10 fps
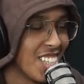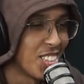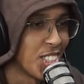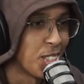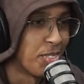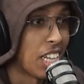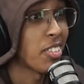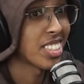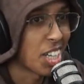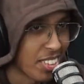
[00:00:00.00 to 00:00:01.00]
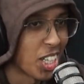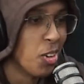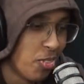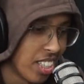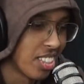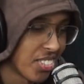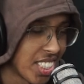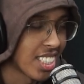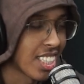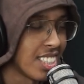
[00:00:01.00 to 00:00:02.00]
For sure. But after Ramadan, hopefully
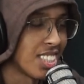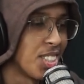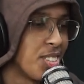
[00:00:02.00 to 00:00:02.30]
physically too.